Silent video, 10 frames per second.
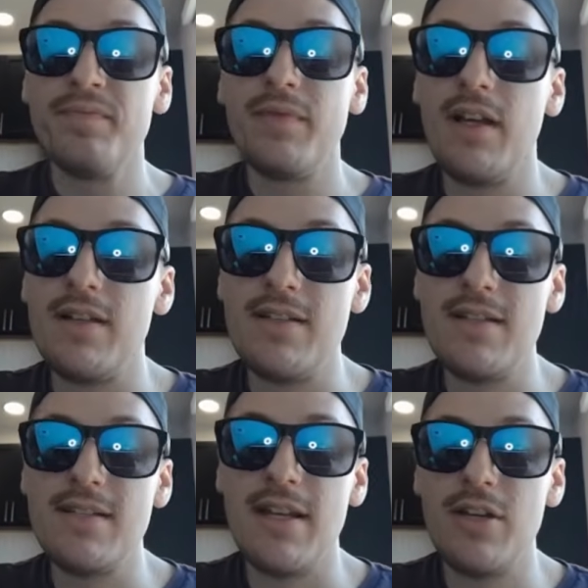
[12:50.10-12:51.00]
Because
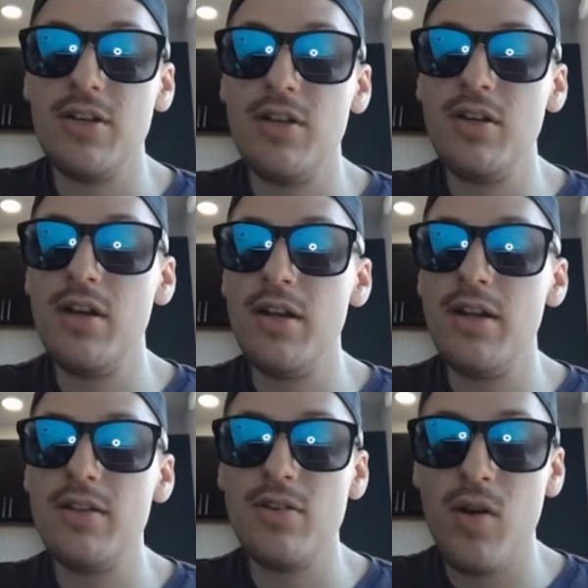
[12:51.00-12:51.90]
this thing
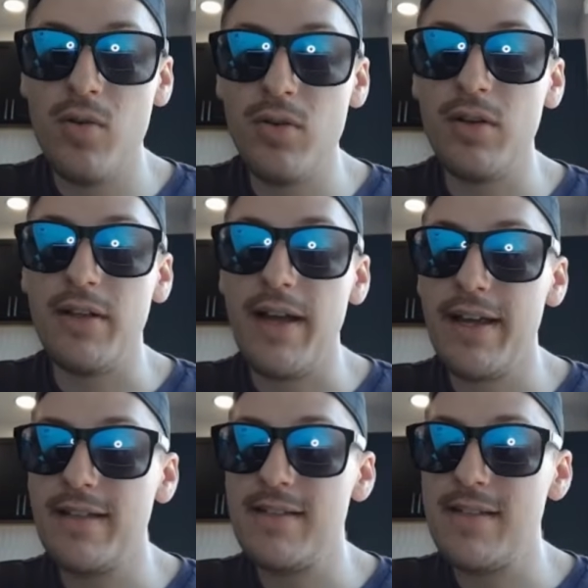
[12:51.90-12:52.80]
could totally, I
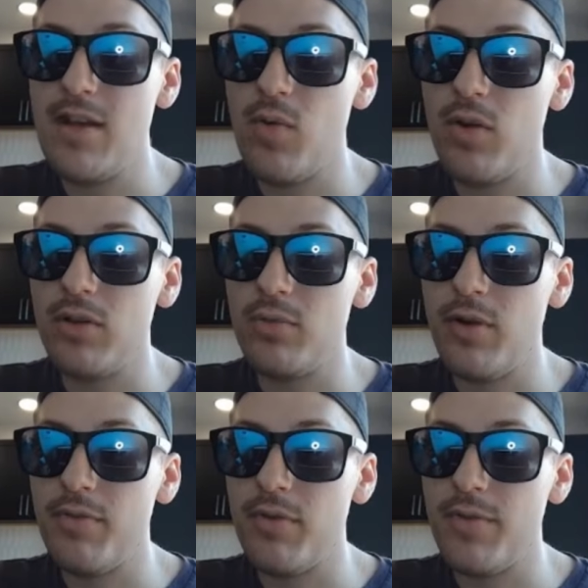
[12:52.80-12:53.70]
could see a world where
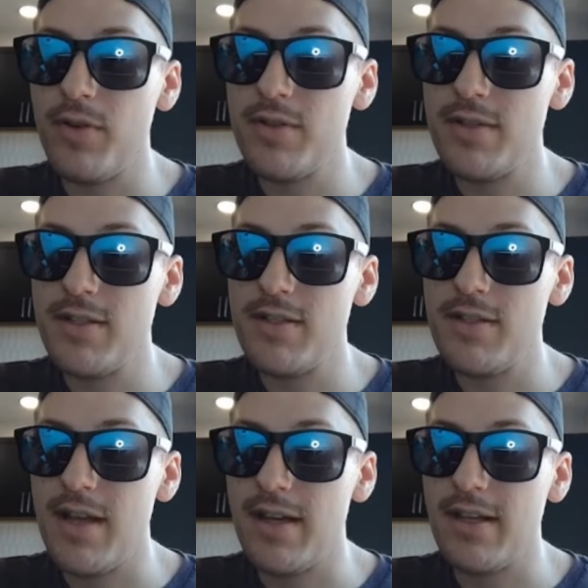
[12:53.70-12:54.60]
it reverses
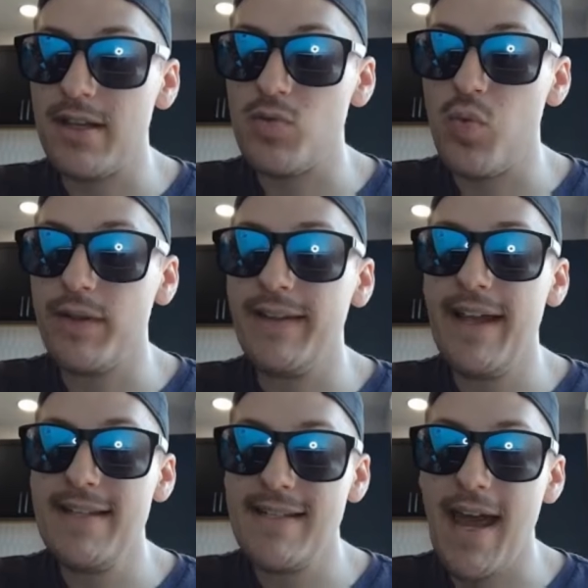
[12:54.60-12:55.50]
and gets one
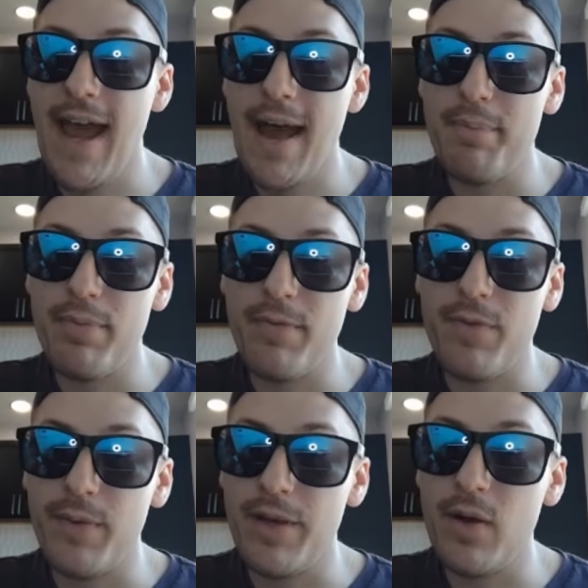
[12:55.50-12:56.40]
last tap
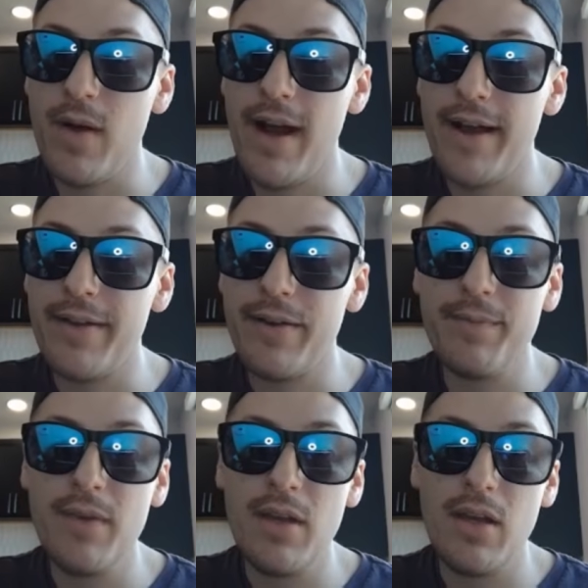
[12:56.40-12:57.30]
before we go higher.
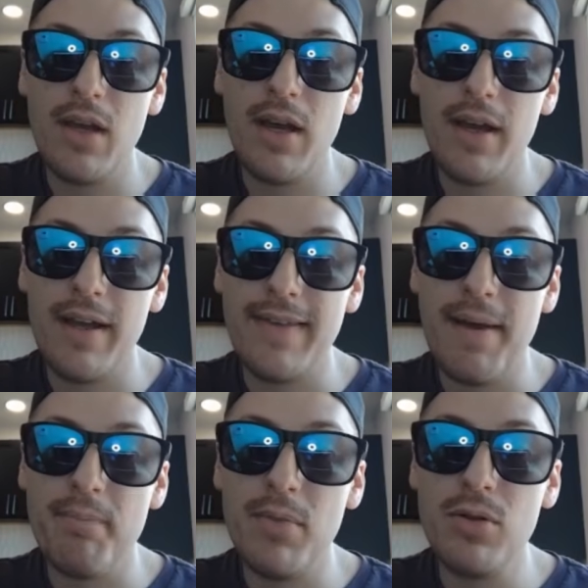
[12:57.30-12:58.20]
And
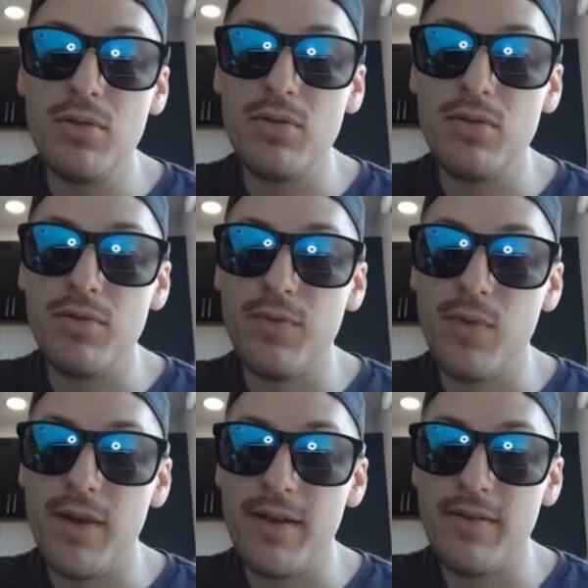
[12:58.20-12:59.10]
that move
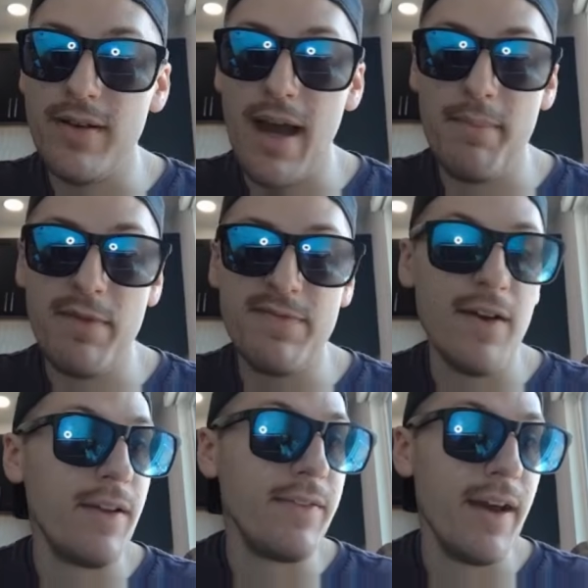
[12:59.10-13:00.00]
would not be fun.